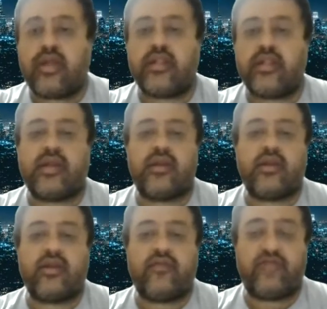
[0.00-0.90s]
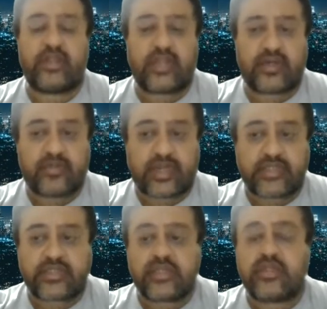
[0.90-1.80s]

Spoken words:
and then with that pricing,